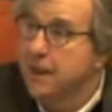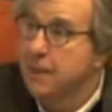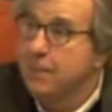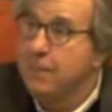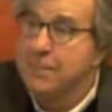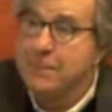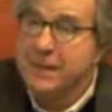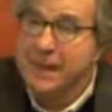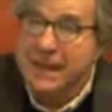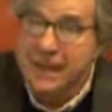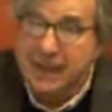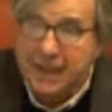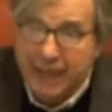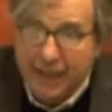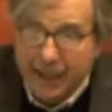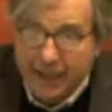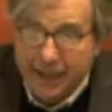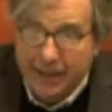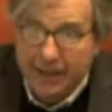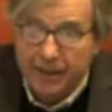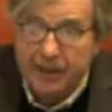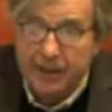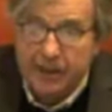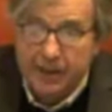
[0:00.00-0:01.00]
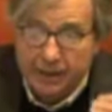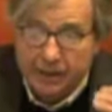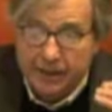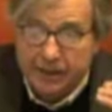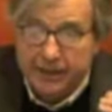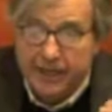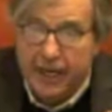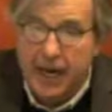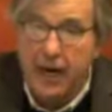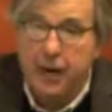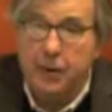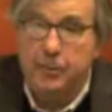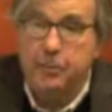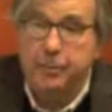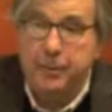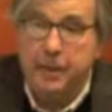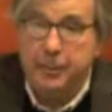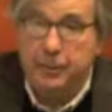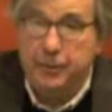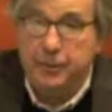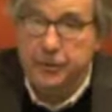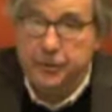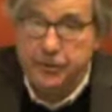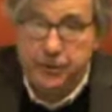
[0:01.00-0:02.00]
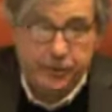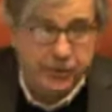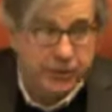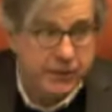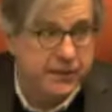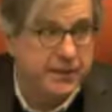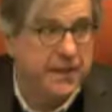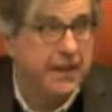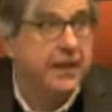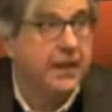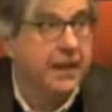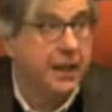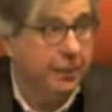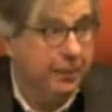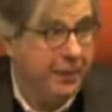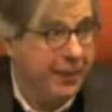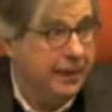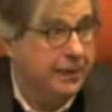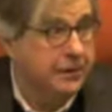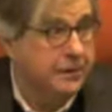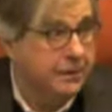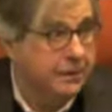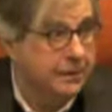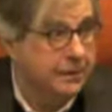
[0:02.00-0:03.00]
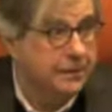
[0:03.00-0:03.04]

Meaning, young people should think about